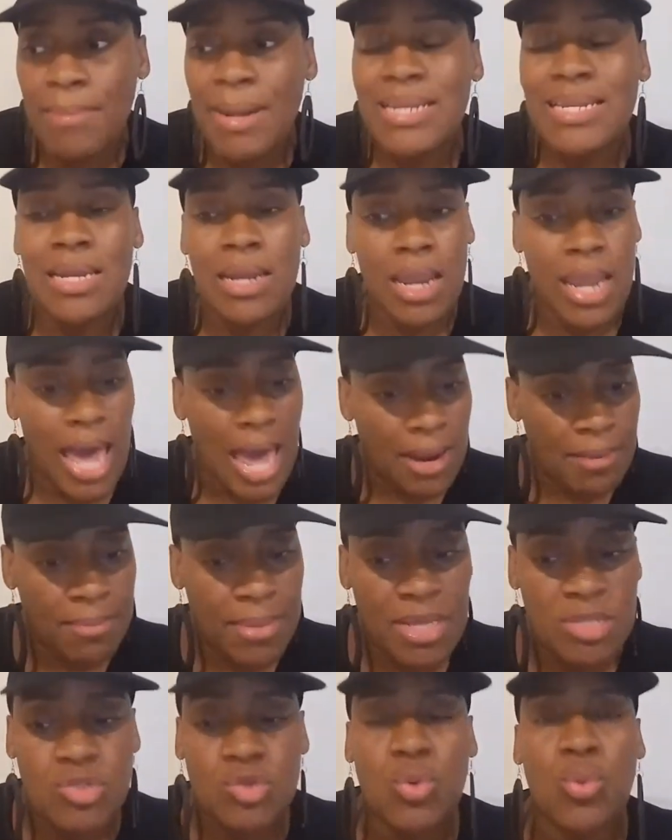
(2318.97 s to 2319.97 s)
I did a lot of
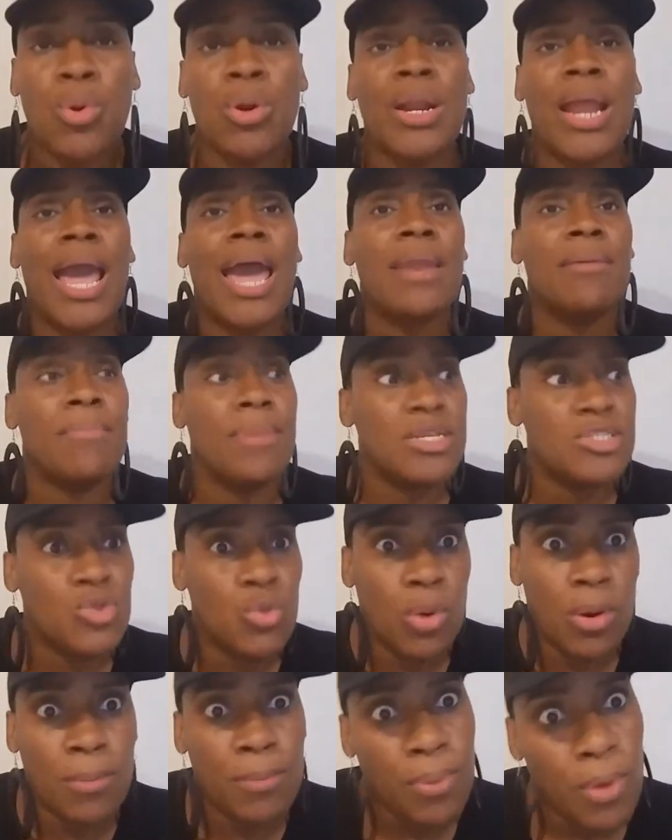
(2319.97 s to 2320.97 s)
mentoring. I had a
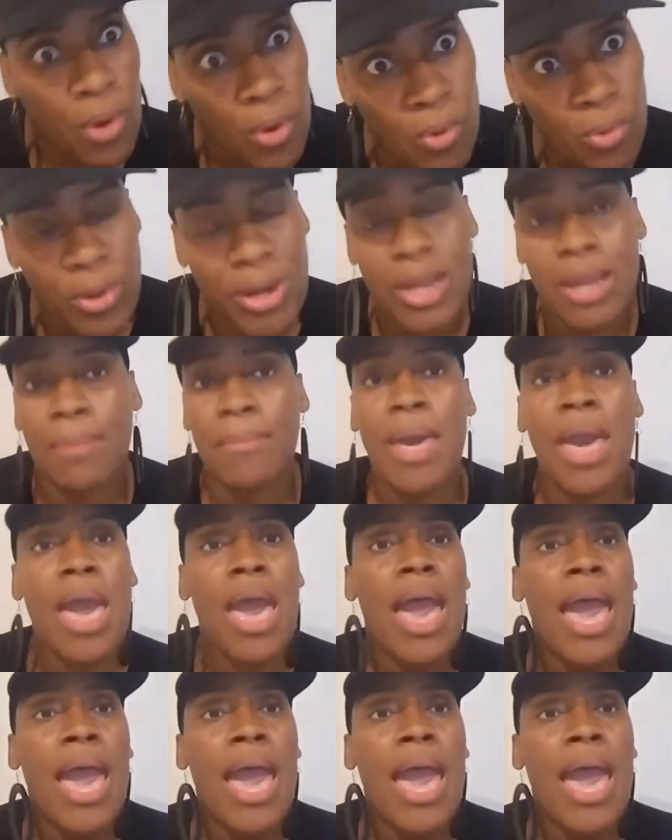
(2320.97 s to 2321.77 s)
mentoring program.